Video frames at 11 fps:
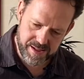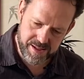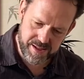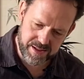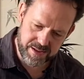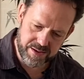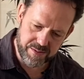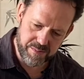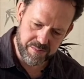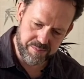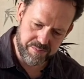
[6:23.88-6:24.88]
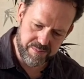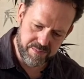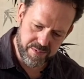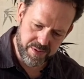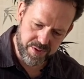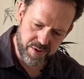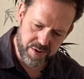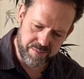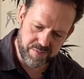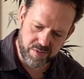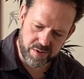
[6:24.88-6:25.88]
That's
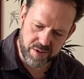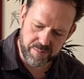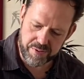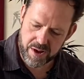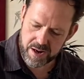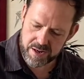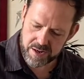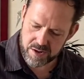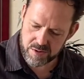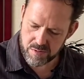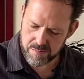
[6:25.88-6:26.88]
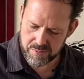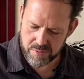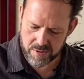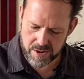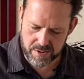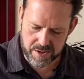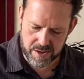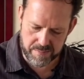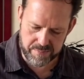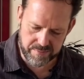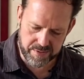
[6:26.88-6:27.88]
third brew in the pot here. We'll pour out a
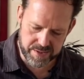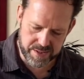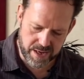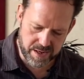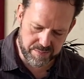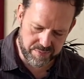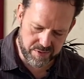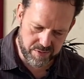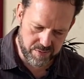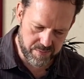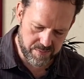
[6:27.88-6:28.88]
cup of the second brew